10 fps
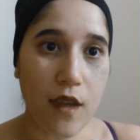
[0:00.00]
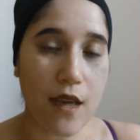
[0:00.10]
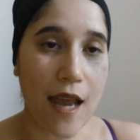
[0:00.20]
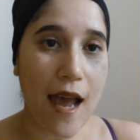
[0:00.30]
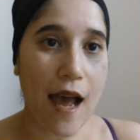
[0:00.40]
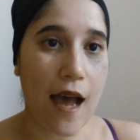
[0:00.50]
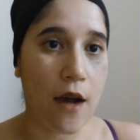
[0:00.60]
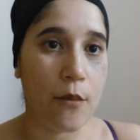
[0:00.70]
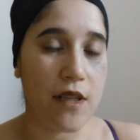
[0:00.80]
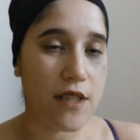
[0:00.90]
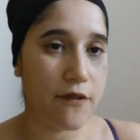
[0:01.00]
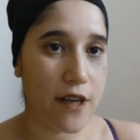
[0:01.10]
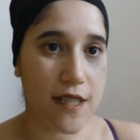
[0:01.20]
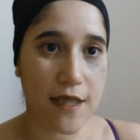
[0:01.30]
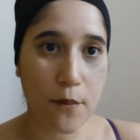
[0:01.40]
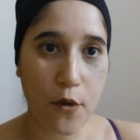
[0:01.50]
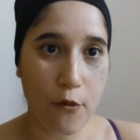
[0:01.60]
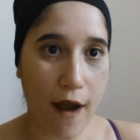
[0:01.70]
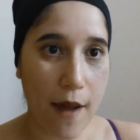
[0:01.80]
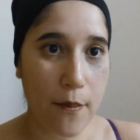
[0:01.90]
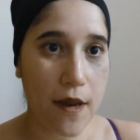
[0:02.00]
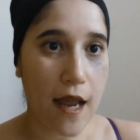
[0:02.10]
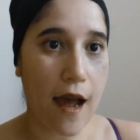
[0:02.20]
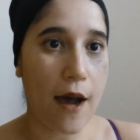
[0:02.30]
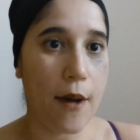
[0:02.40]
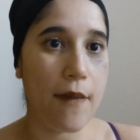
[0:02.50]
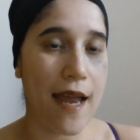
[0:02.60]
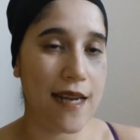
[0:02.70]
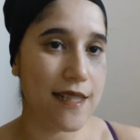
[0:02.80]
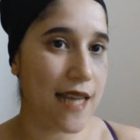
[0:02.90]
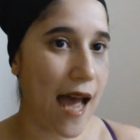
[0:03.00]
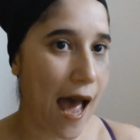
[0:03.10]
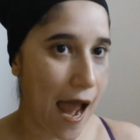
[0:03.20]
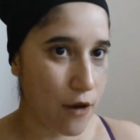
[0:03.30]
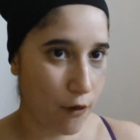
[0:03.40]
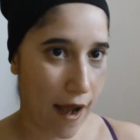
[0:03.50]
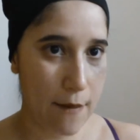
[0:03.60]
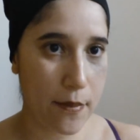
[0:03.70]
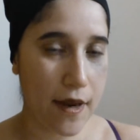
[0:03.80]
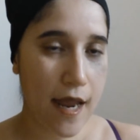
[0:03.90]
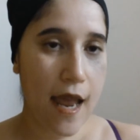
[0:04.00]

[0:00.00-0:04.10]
it's a very simple wrap, and it's a high wrap.